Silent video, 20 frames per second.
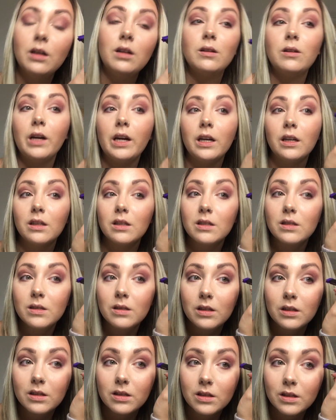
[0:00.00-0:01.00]
Okay, so
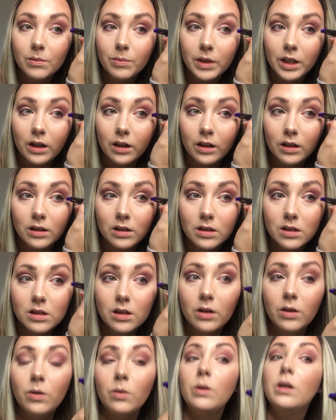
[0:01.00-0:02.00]
this is gonna be hard.
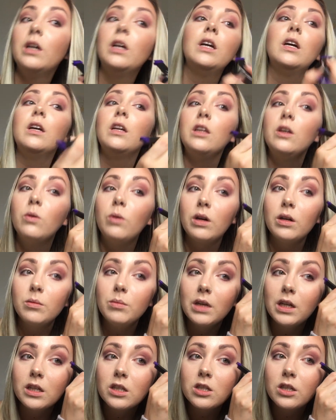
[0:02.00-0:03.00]
So you want to
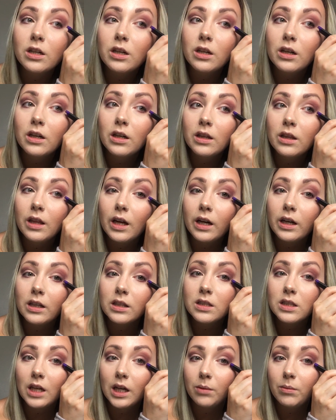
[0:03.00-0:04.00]
make sure that
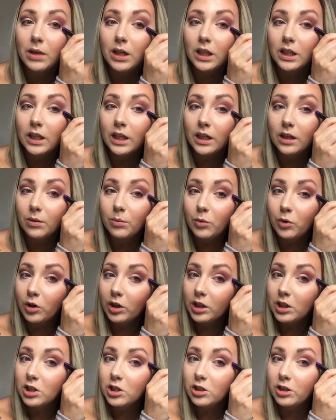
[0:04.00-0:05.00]
it's coming like
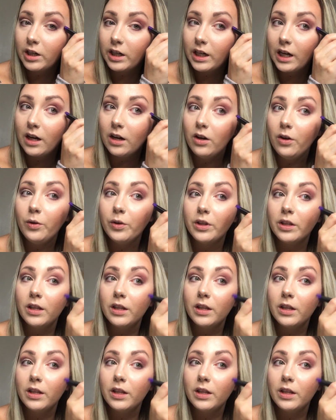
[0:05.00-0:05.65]
more straight out.